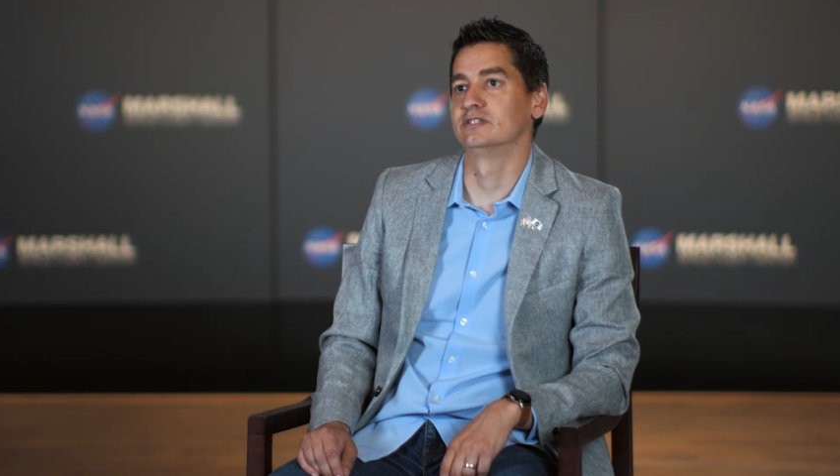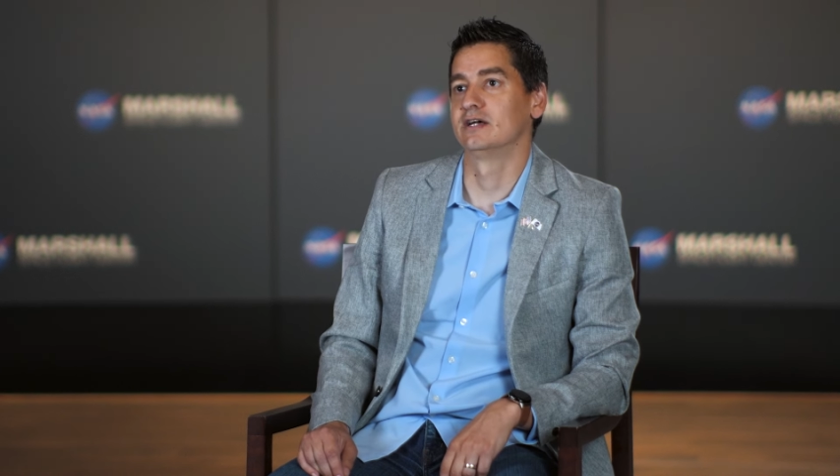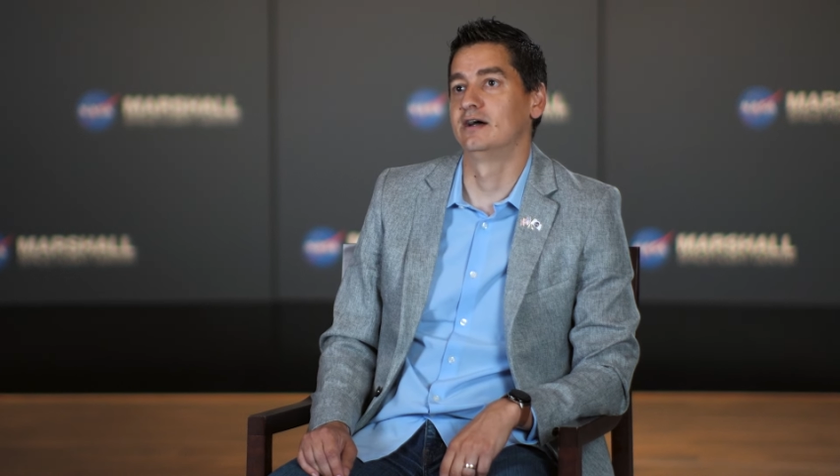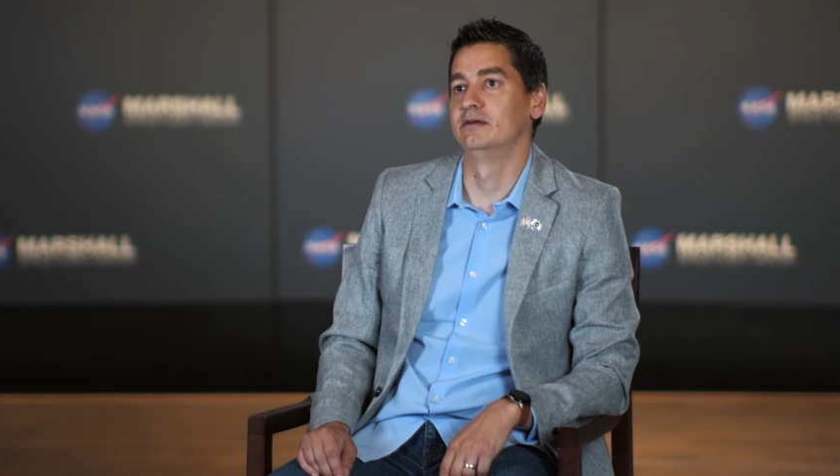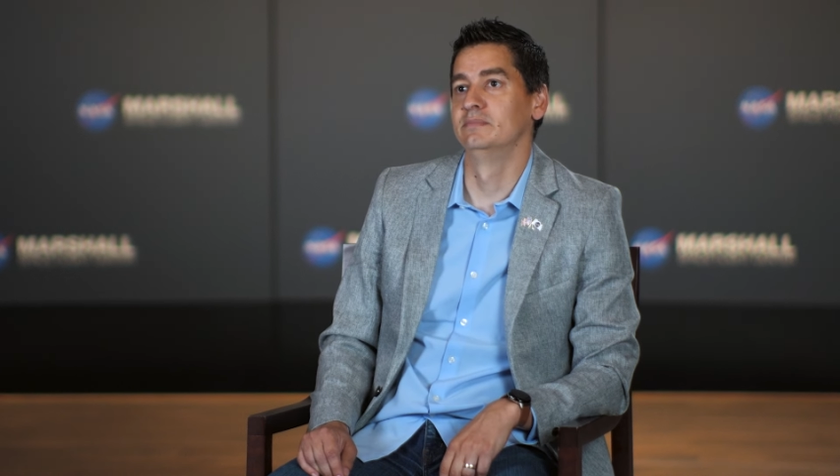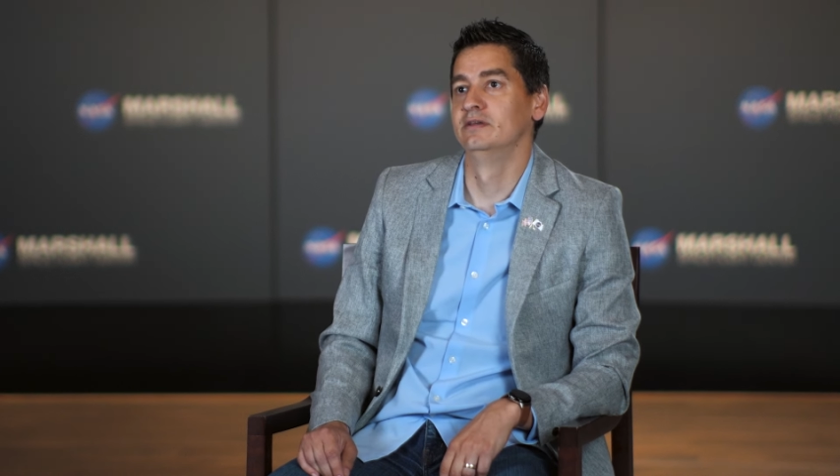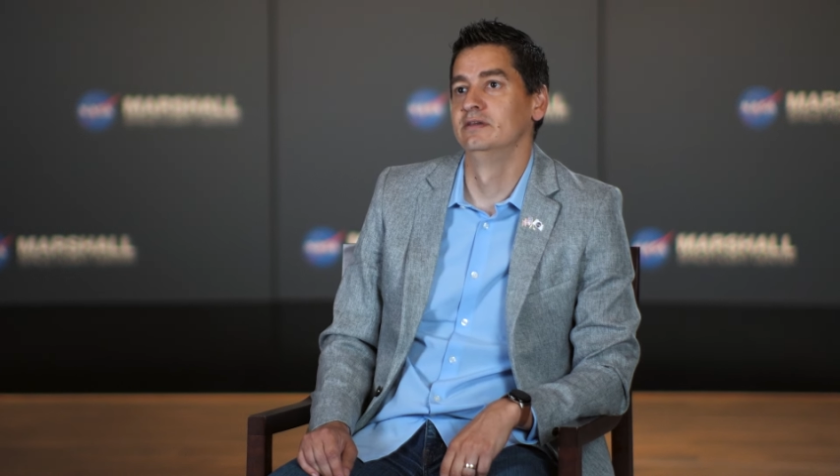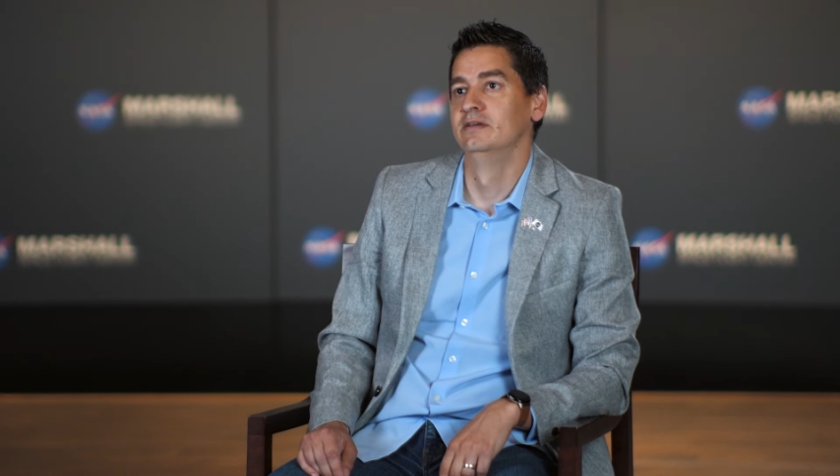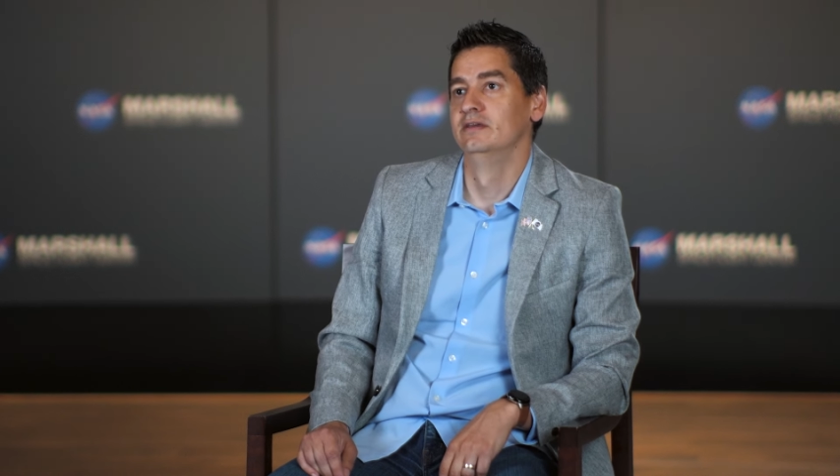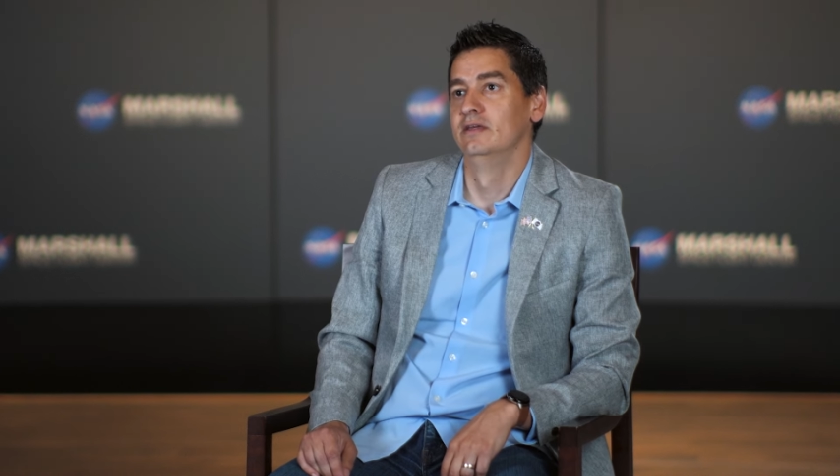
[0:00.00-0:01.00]
time.
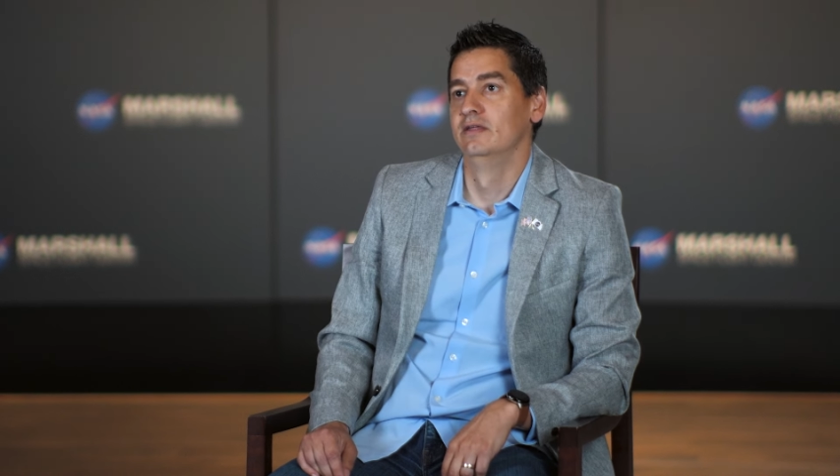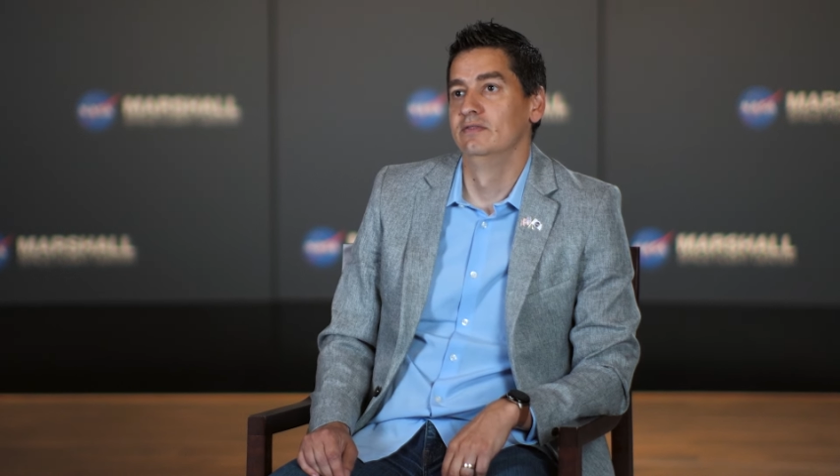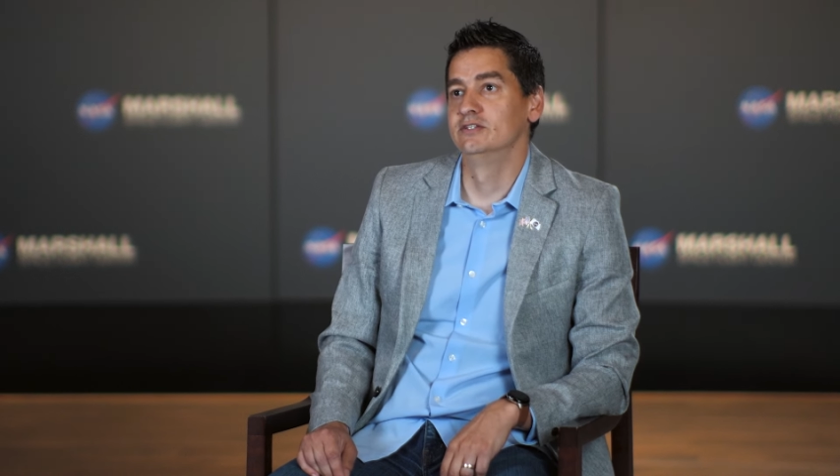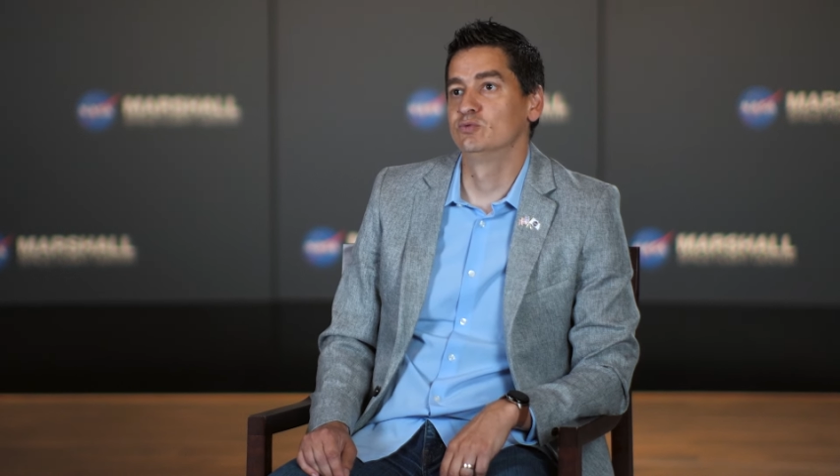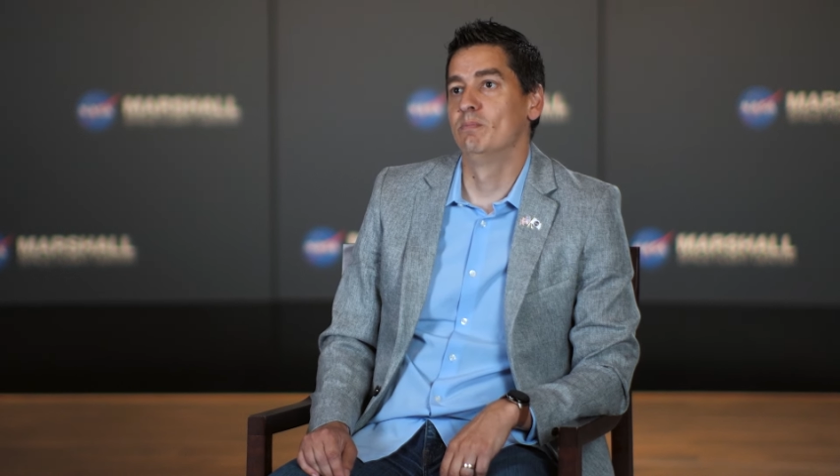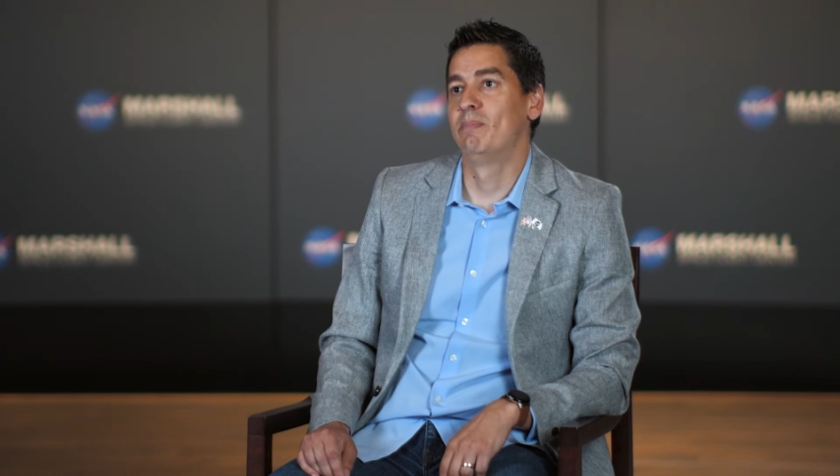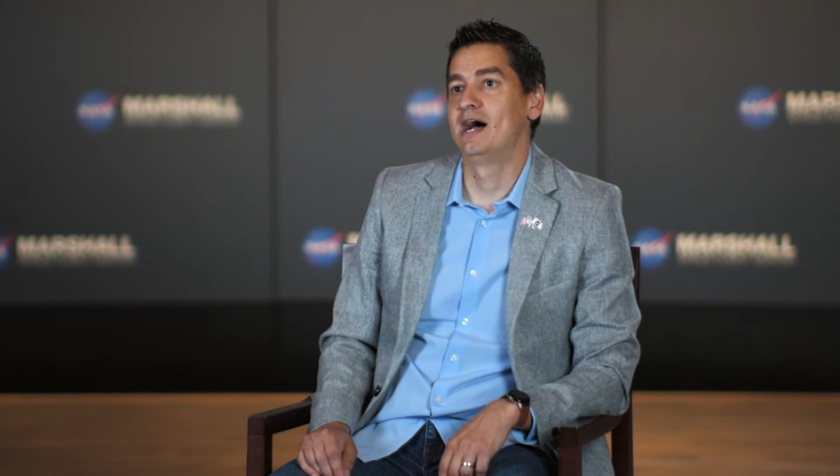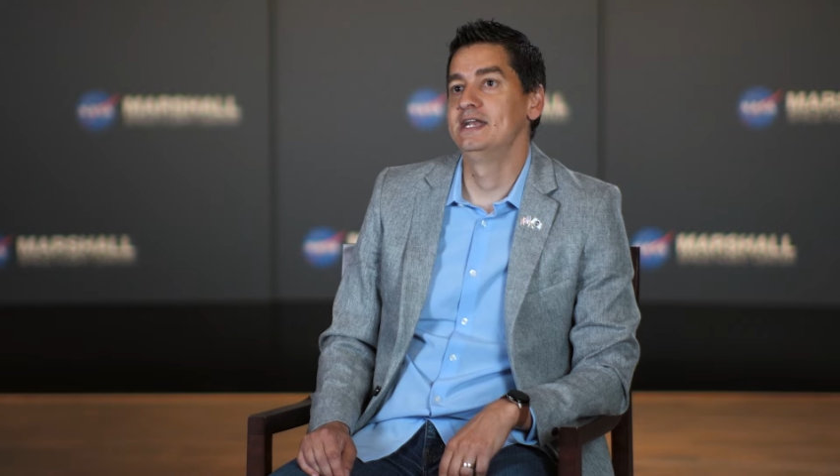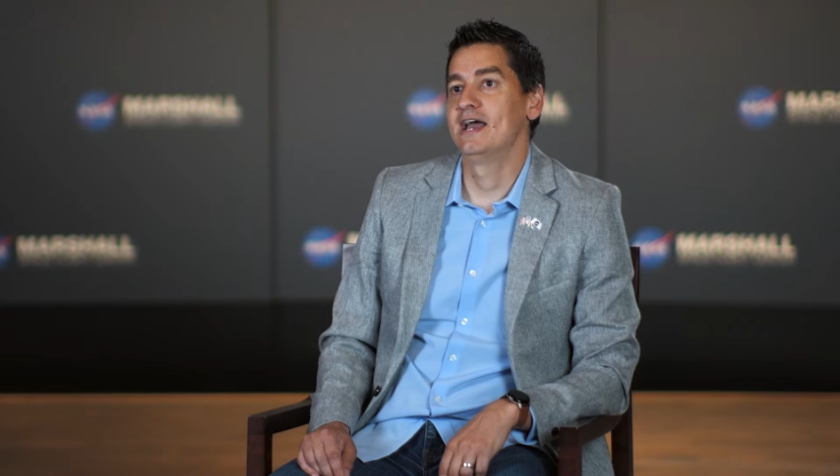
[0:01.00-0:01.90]
This will buy